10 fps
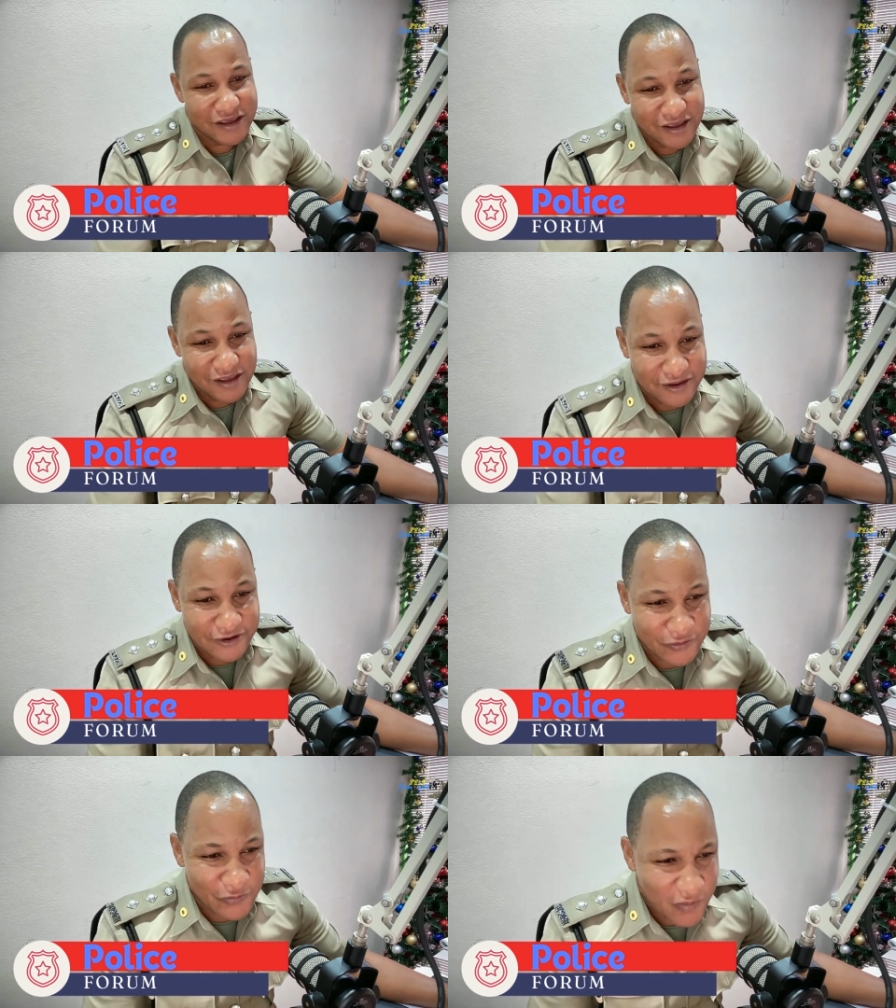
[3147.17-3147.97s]

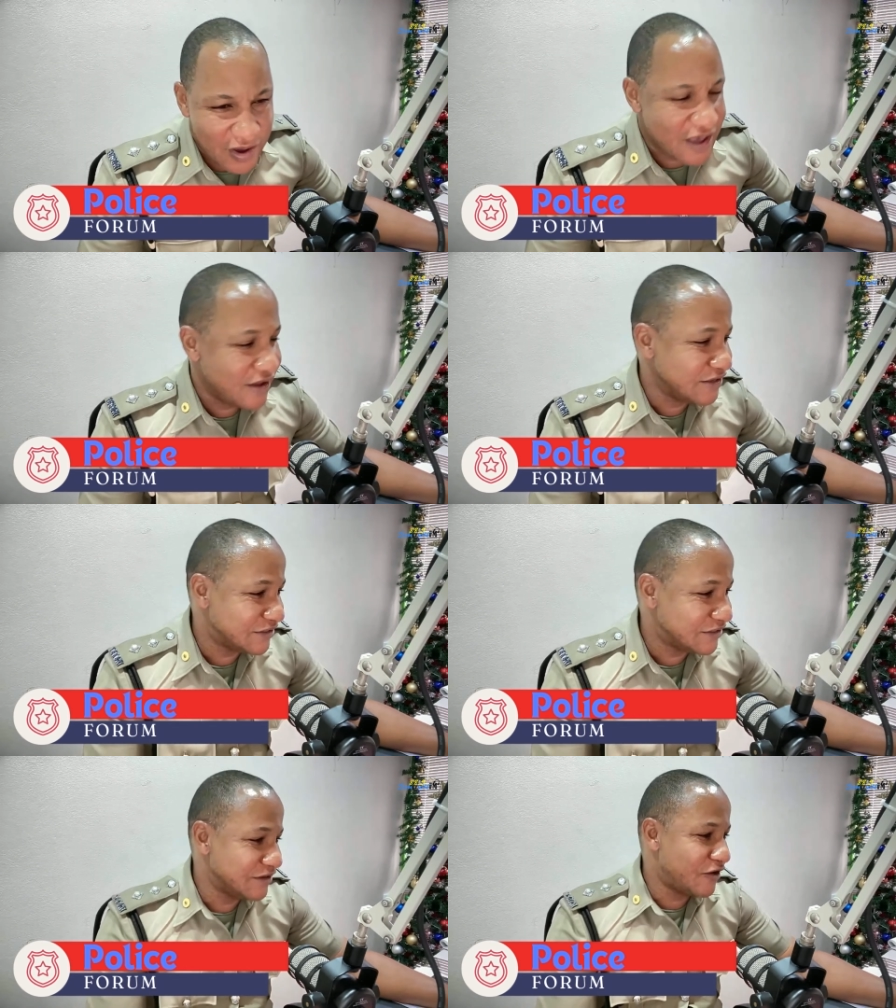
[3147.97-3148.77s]
why is
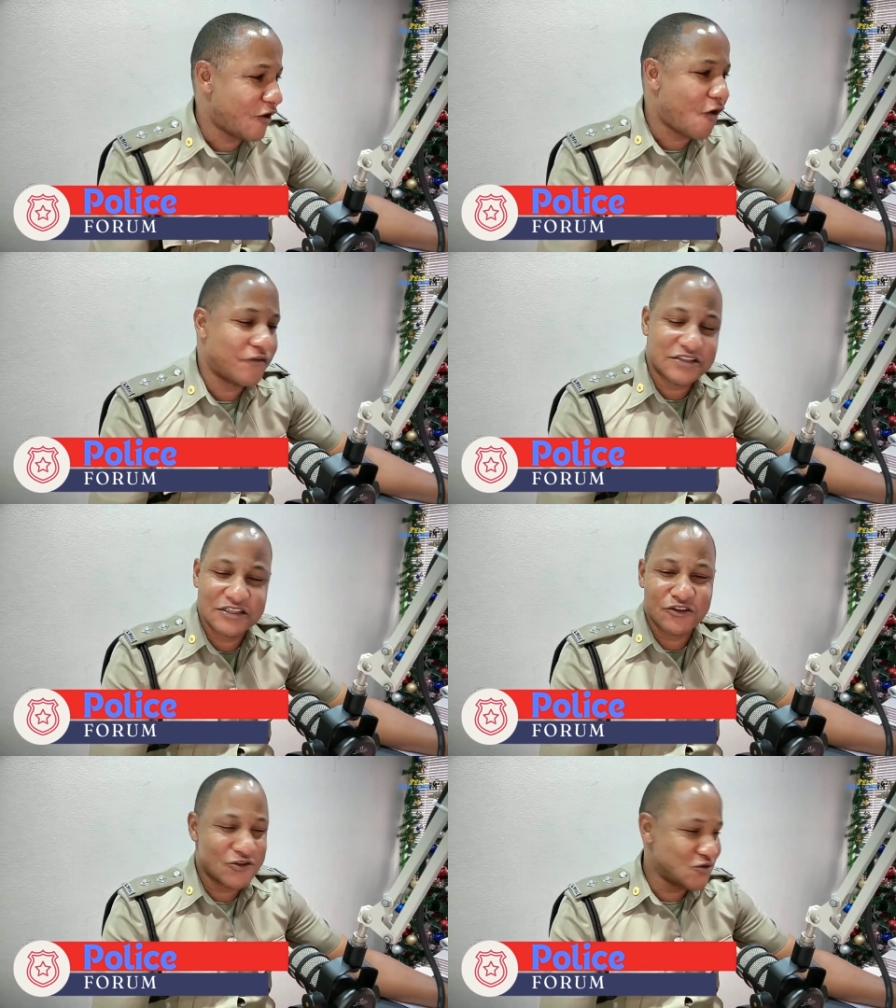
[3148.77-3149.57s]
your officers
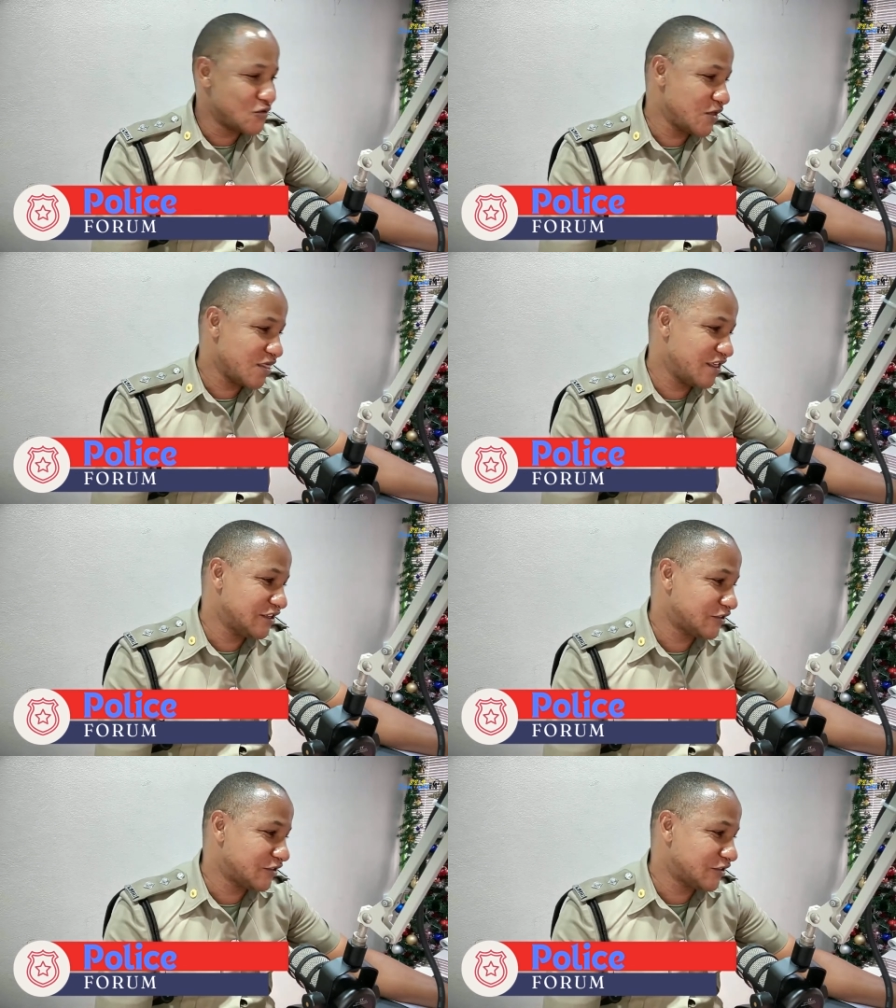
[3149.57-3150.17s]
not doing this?